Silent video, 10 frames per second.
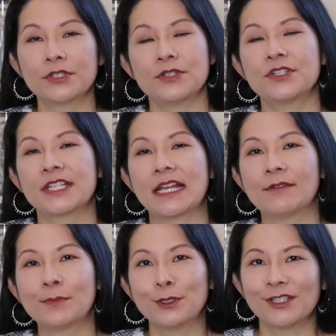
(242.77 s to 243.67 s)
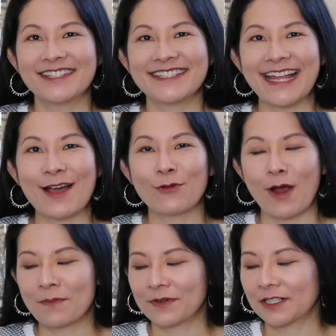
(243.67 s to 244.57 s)
so it was just kind of a pull-on style
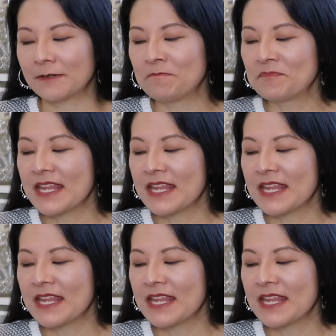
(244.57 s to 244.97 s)
romper.